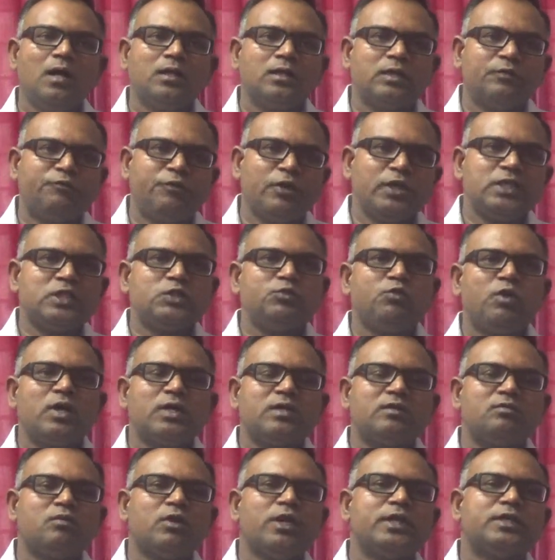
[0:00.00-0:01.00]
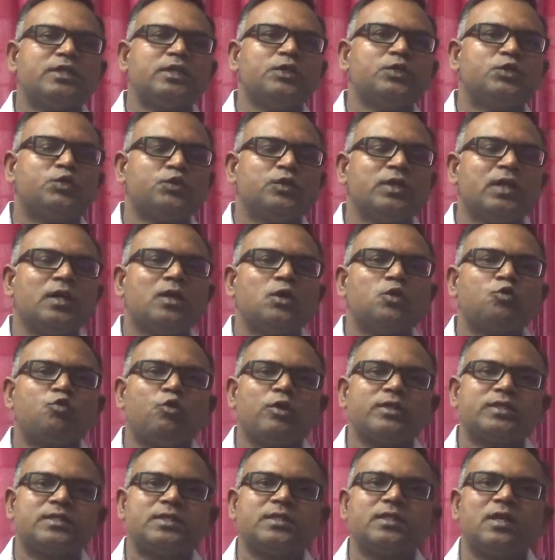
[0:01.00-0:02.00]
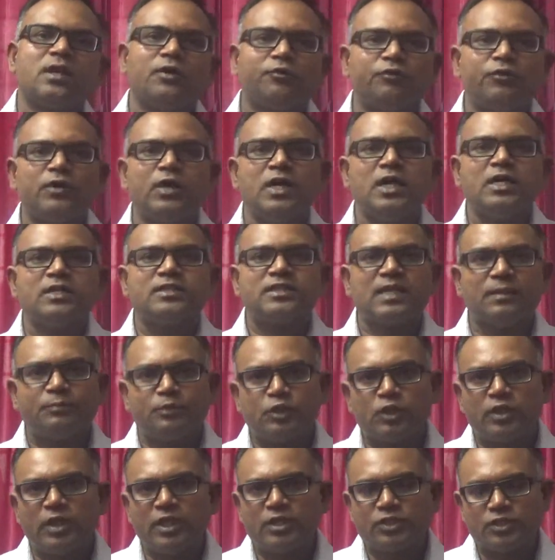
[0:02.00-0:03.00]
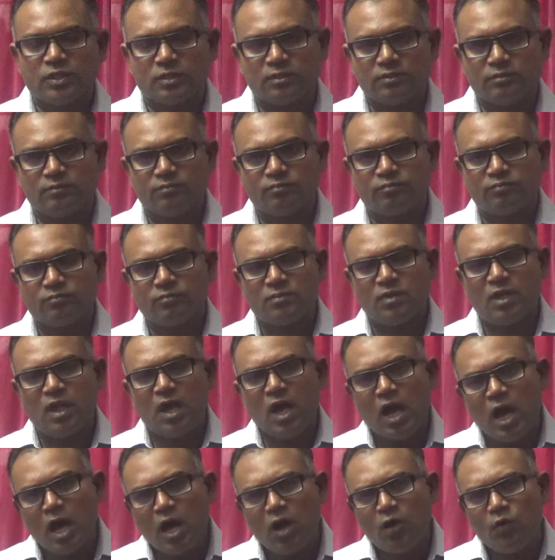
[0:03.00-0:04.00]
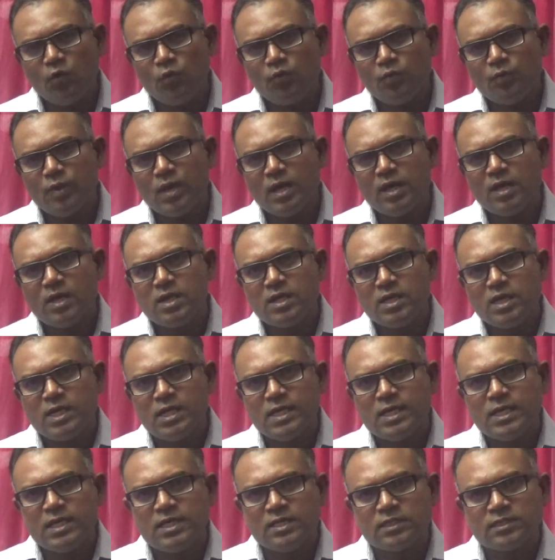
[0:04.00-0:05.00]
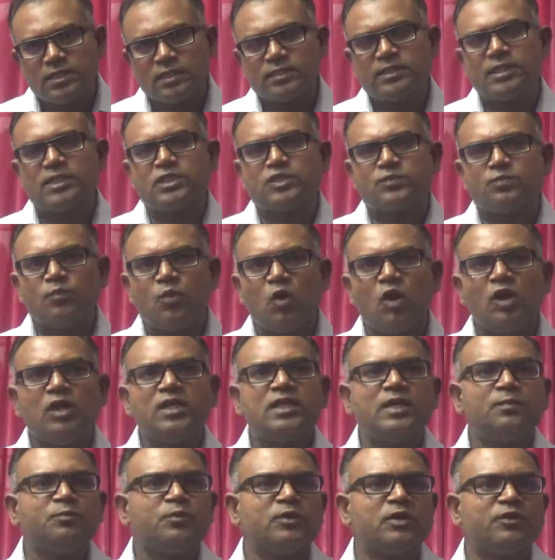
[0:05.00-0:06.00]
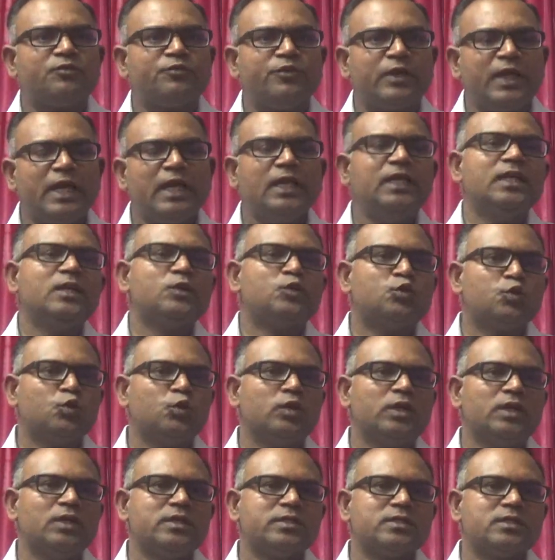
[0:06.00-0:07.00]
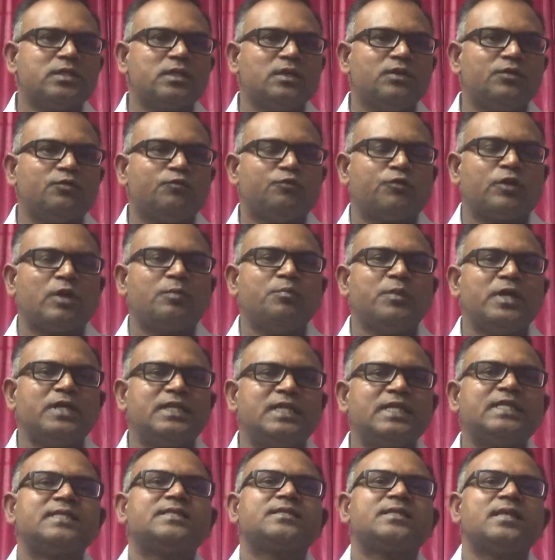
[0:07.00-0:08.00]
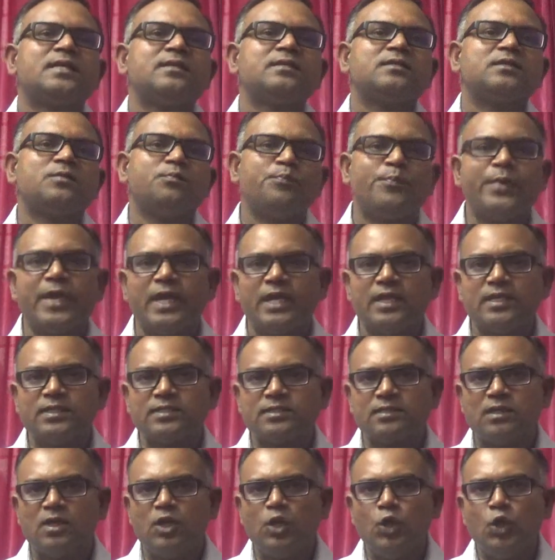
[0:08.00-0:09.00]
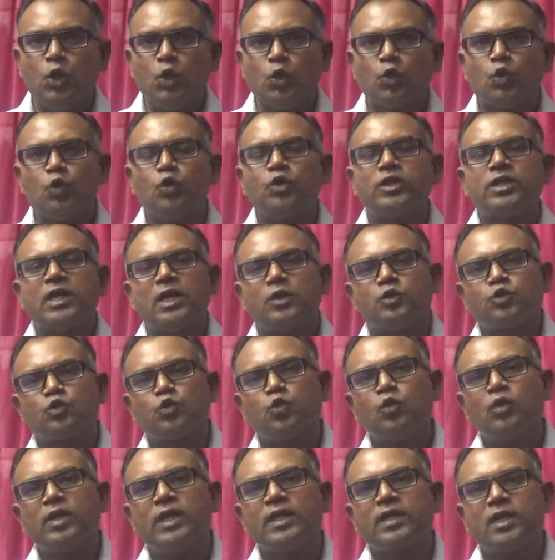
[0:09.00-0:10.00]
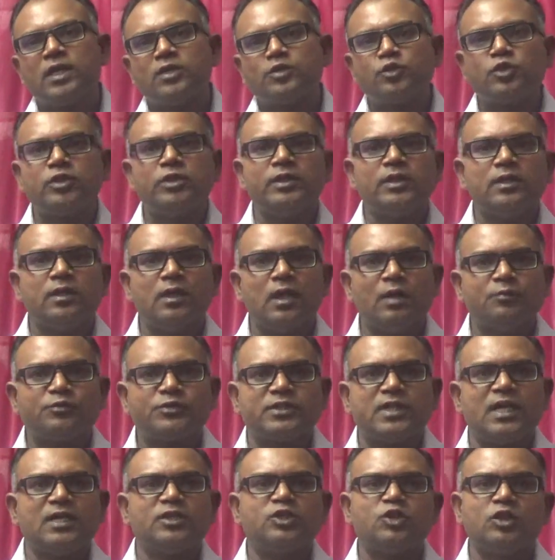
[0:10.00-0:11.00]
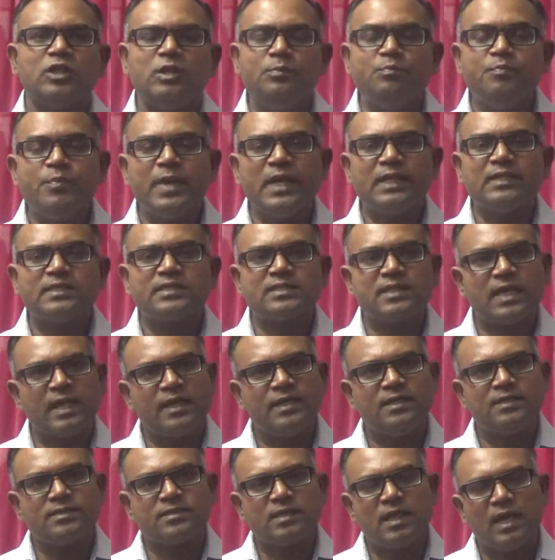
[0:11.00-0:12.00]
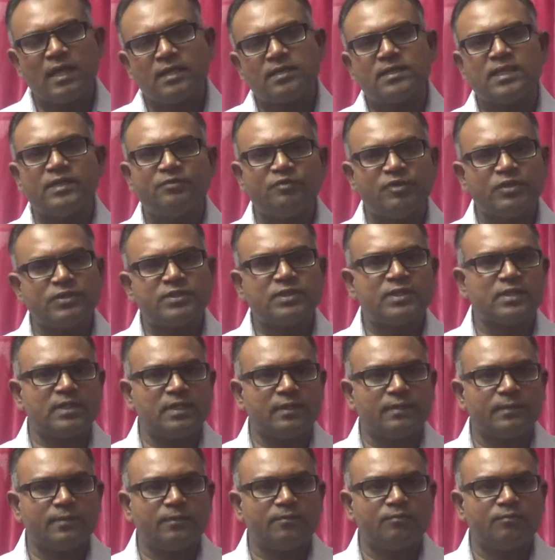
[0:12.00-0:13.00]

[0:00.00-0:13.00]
The first one relating to the question of subjugation. How such a small number of alien rulers from a distant base could control a country of such immense size and diversity.